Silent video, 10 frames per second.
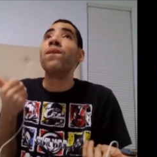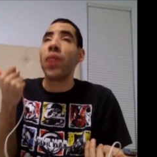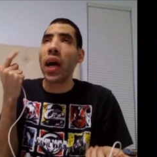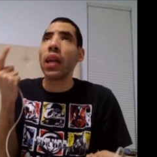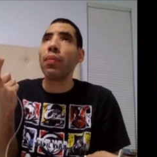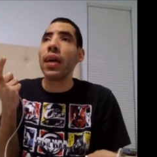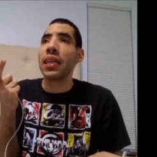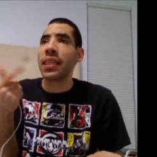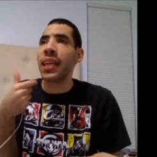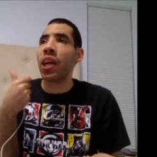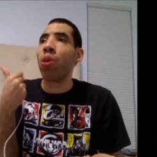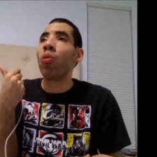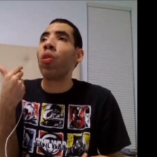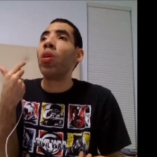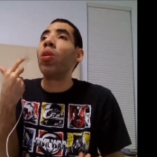better than Man of Steel,
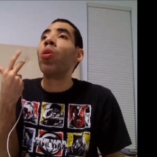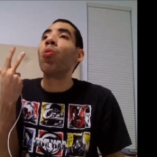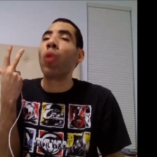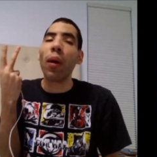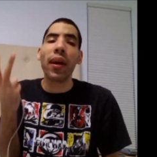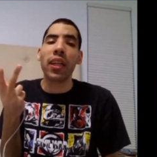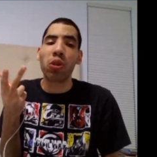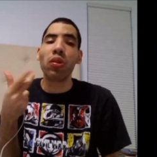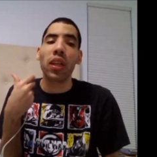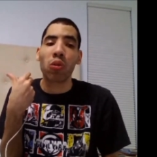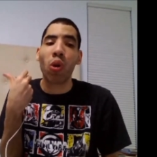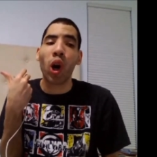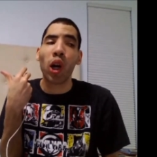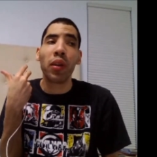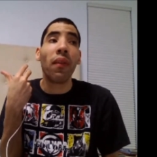way better than Suicide
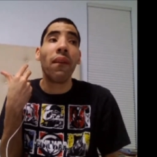Squad.